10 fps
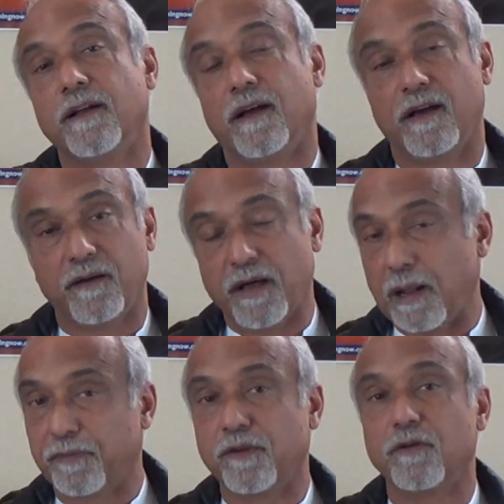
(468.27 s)

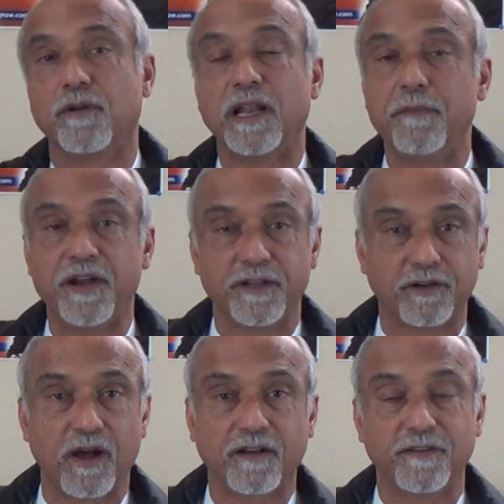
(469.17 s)
helps you eliminate the
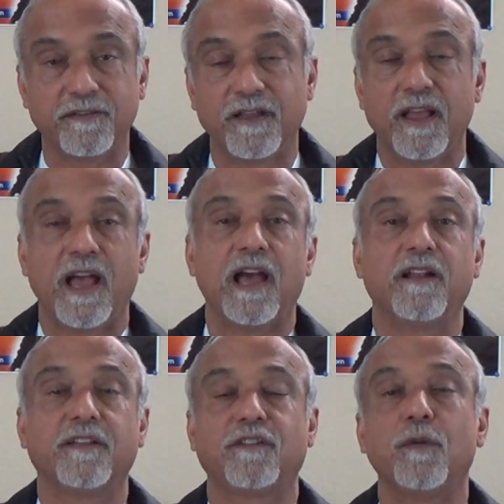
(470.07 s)
toxins
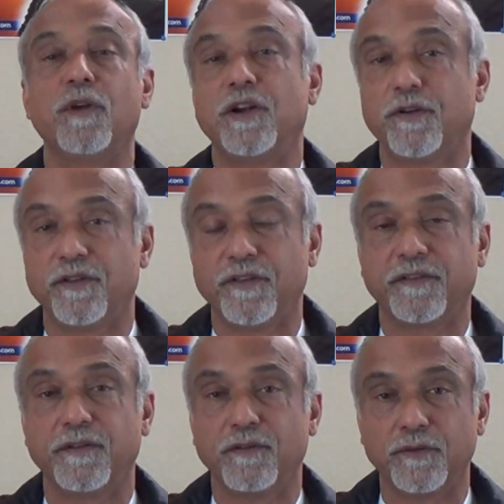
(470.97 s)
and stimulate the
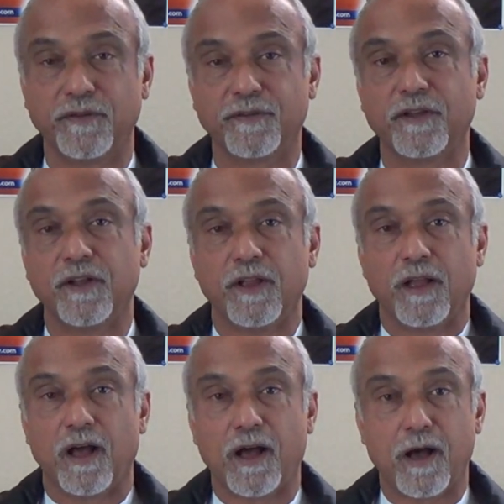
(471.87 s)
digestive juices.
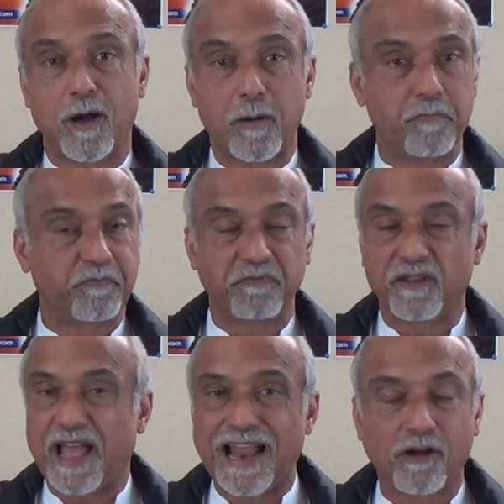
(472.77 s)

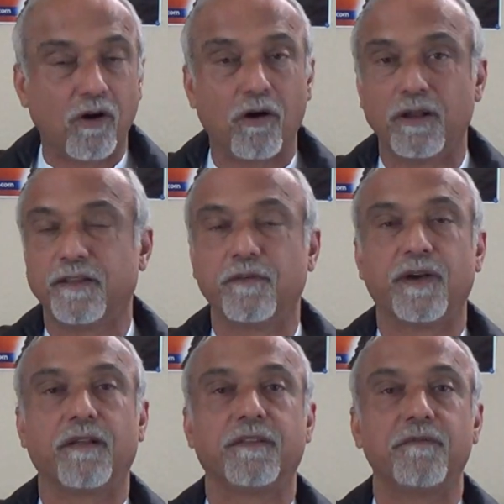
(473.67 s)
Alcohol is
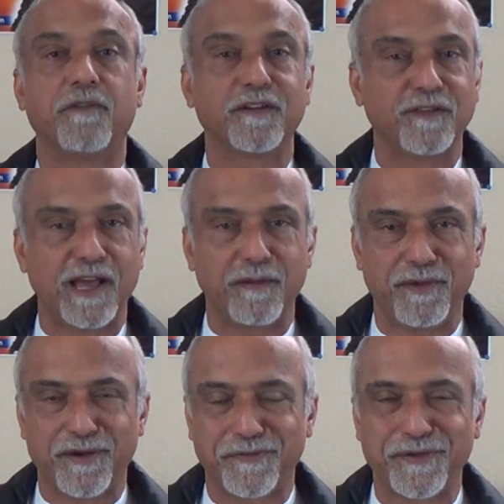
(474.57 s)
one of the worst
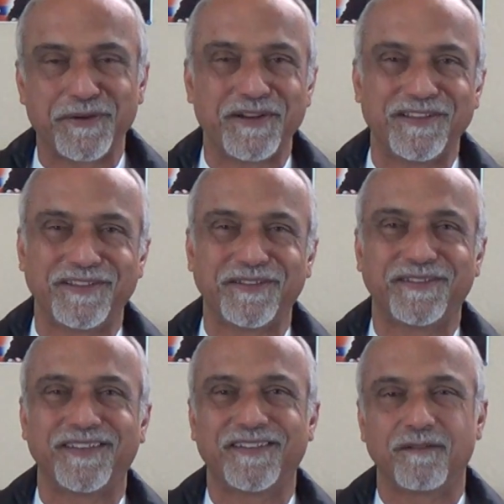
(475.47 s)
enemy of your digestive
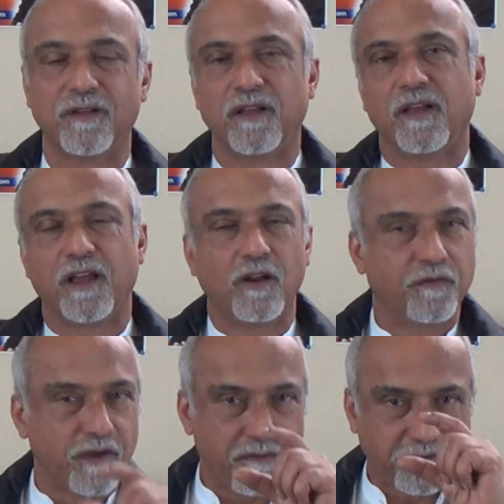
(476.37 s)
system.
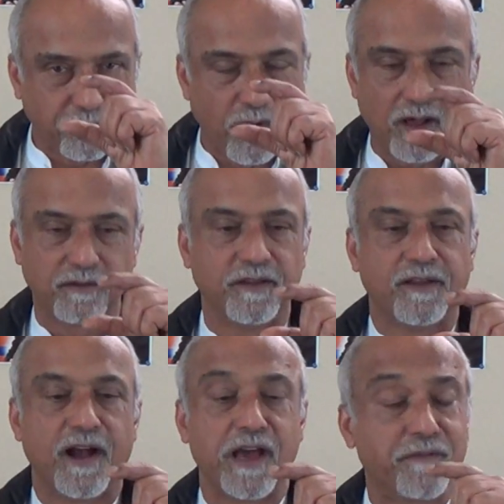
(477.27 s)
If you have a small,
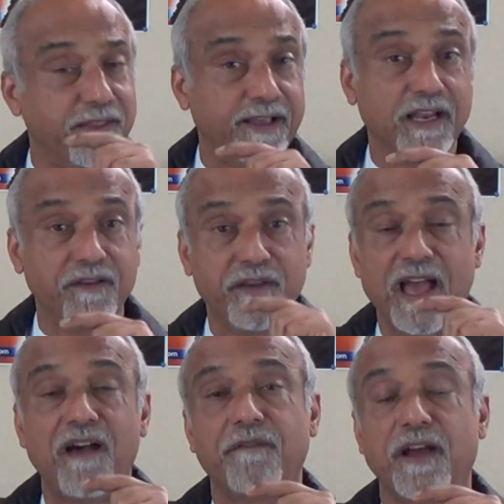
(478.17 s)
Ayurvedically we
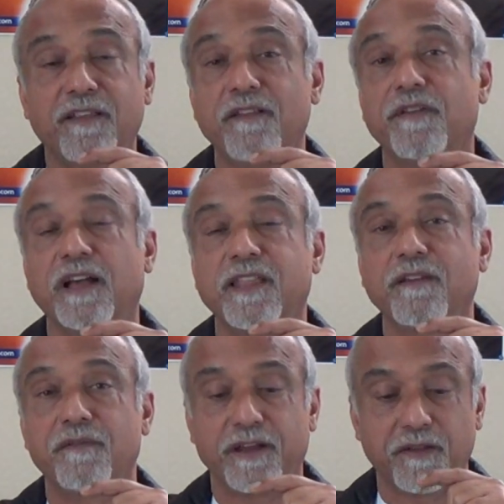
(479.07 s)
have, actually I
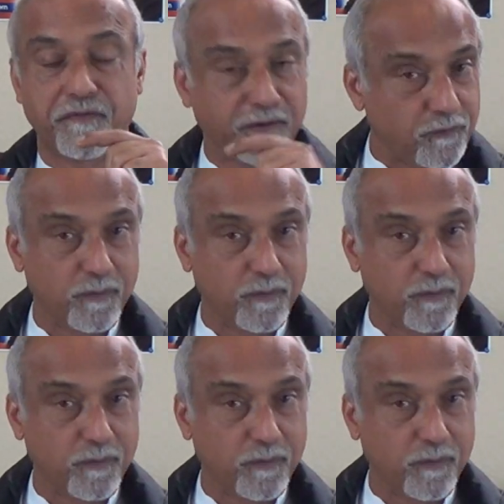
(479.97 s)
think we are the first